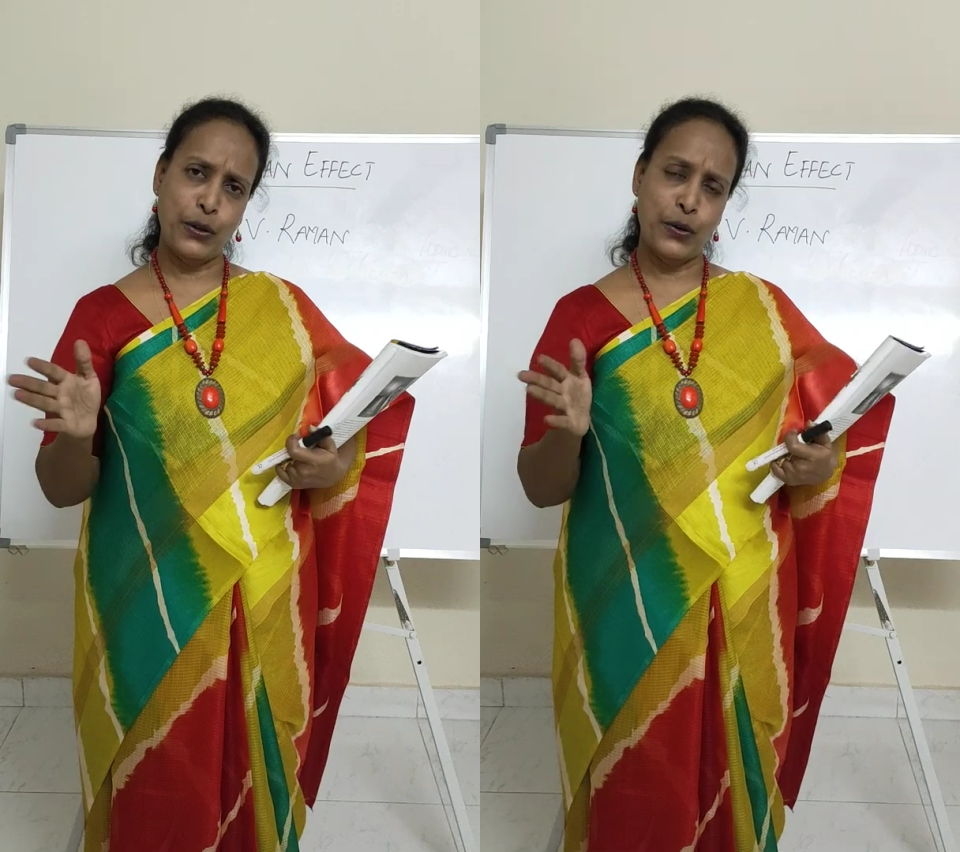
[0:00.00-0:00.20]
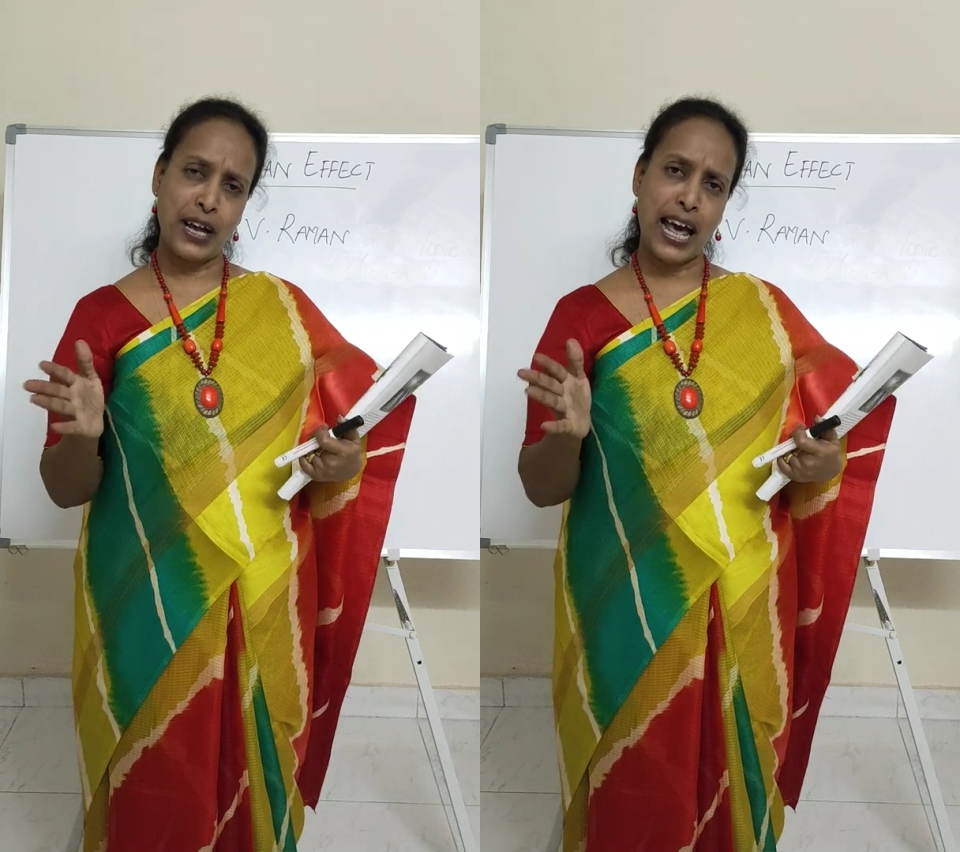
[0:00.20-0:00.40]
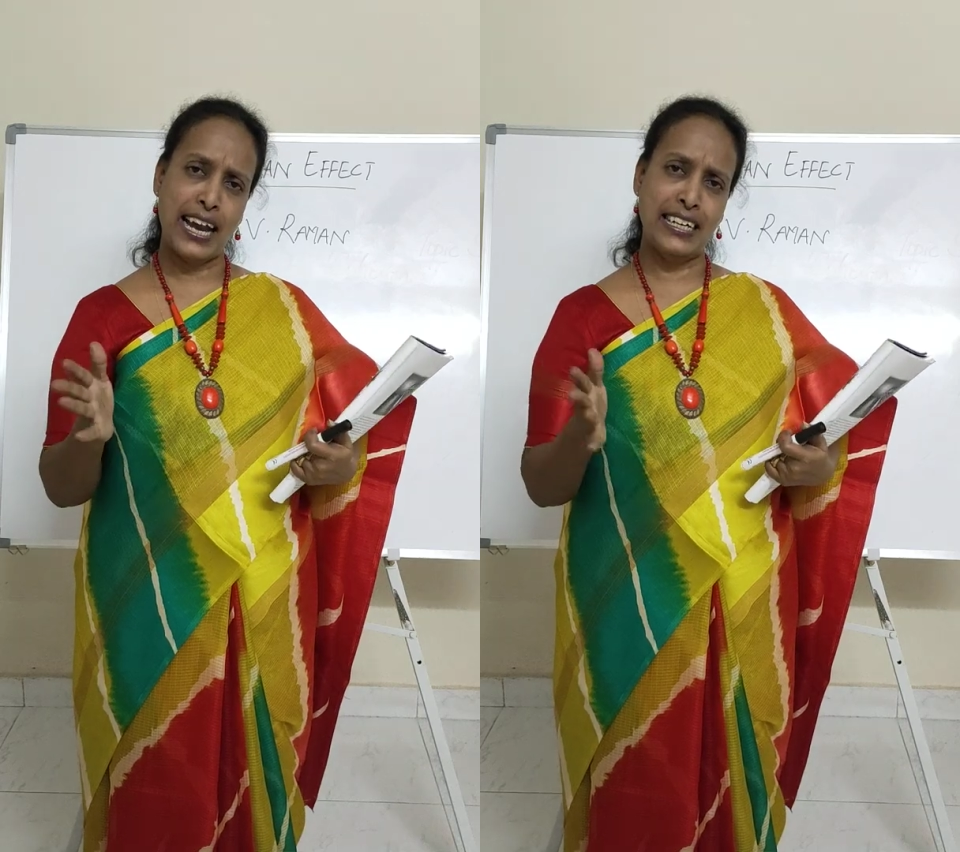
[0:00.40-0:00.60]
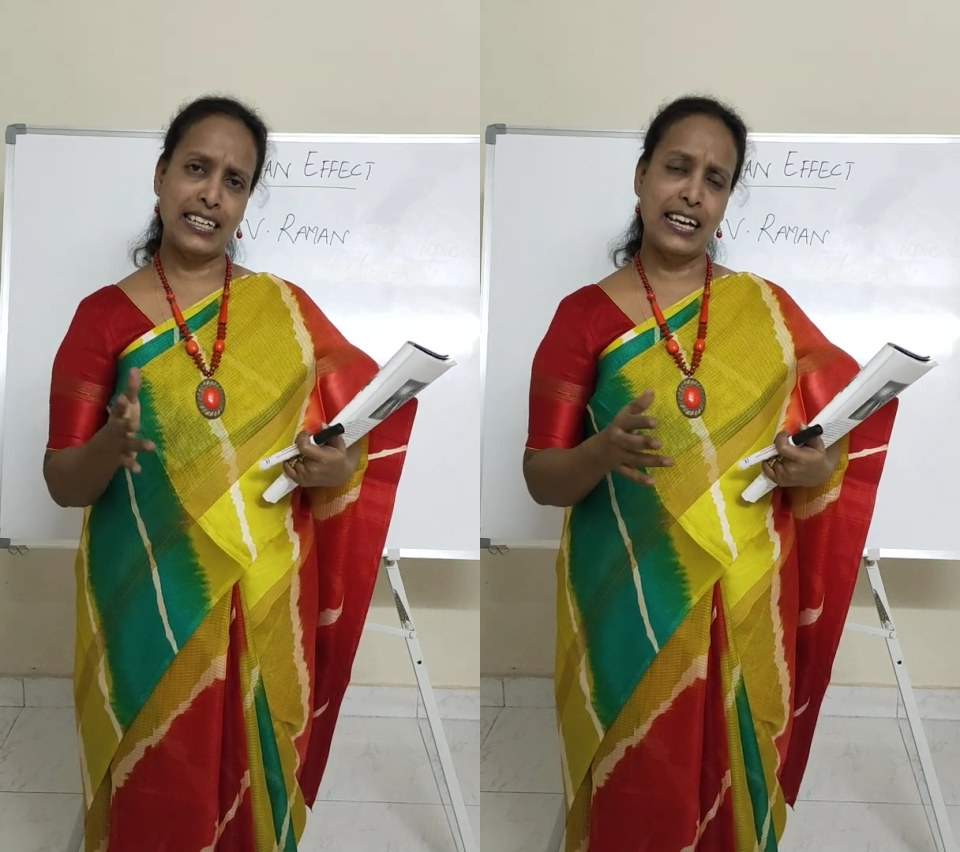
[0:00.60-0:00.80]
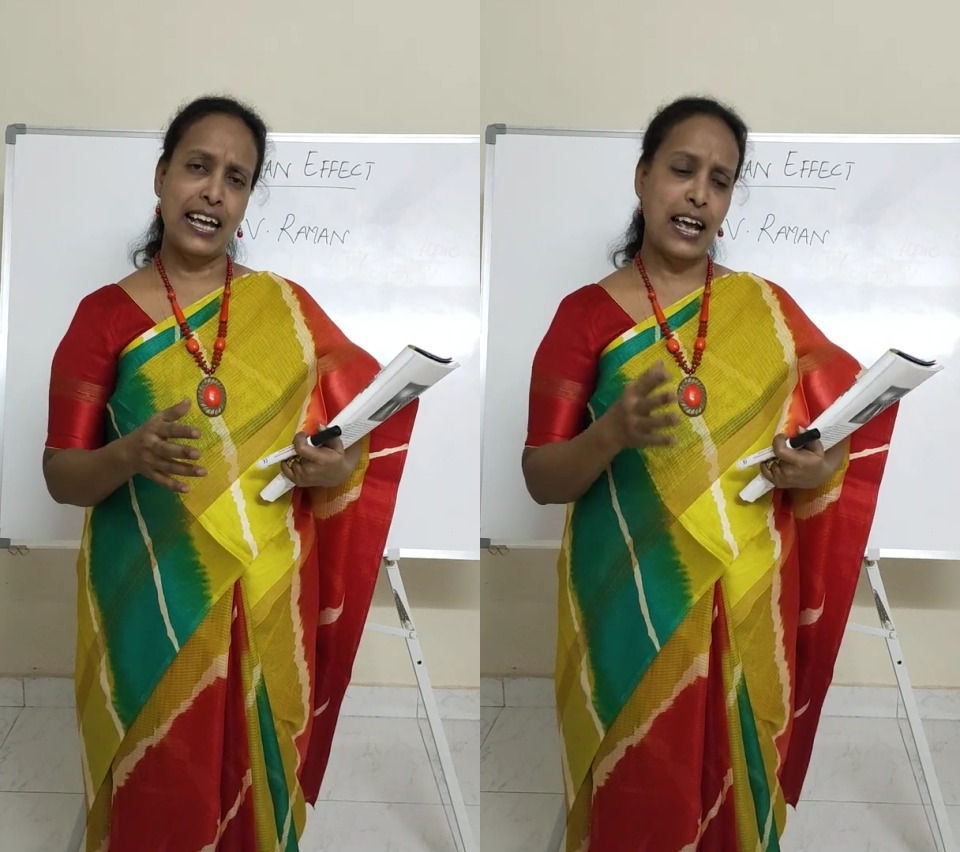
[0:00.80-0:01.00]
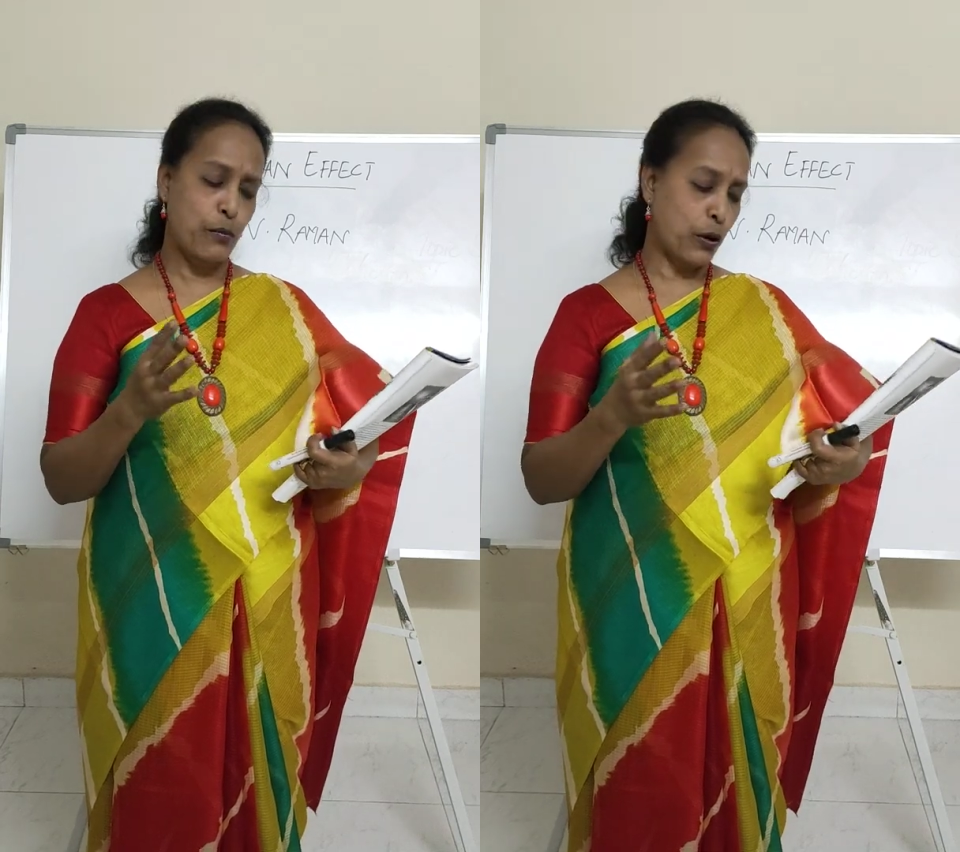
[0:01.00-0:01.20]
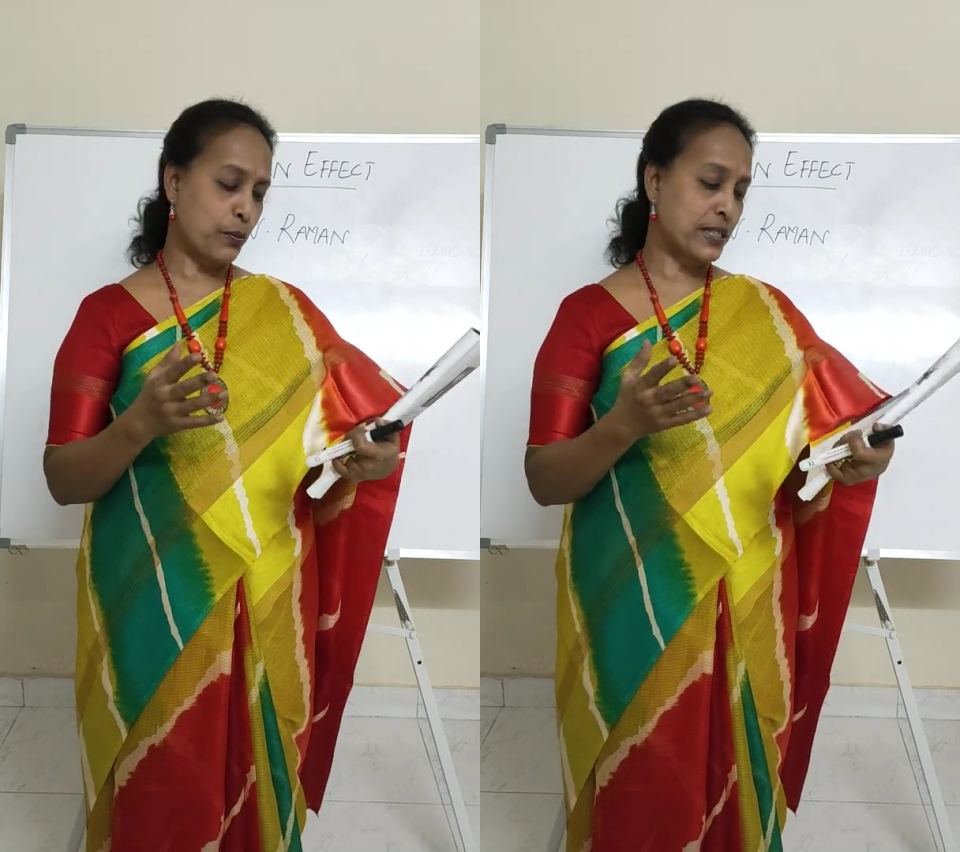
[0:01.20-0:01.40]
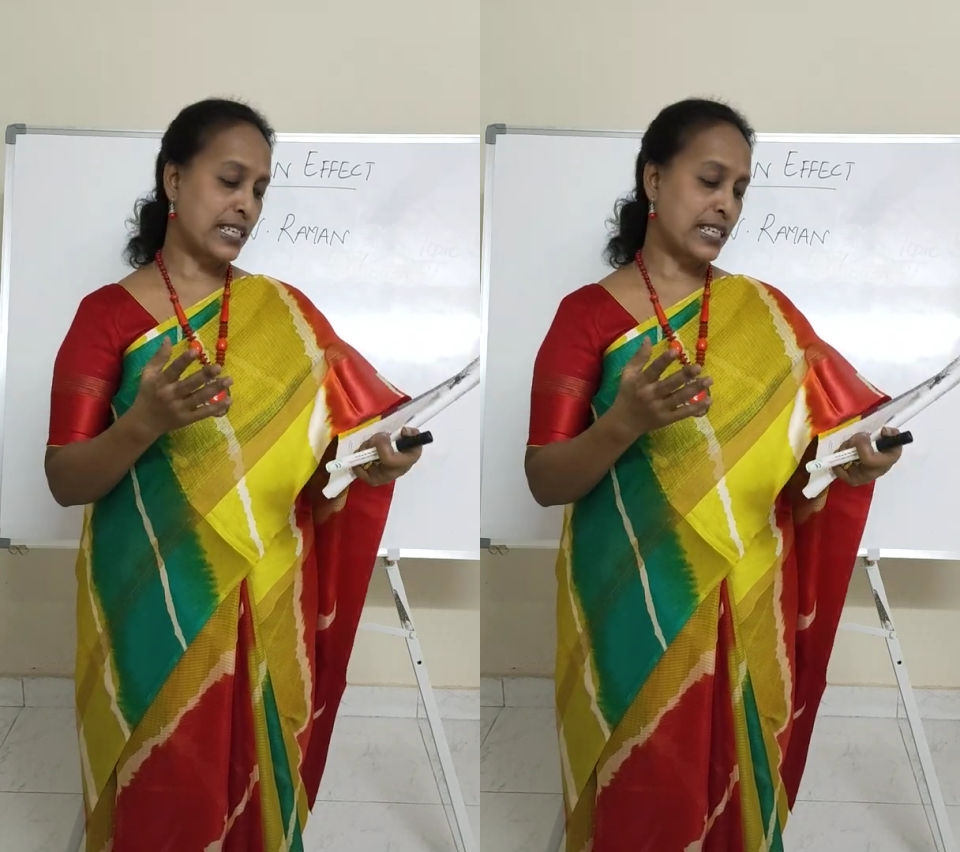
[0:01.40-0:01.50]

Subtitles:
with your hand. And what was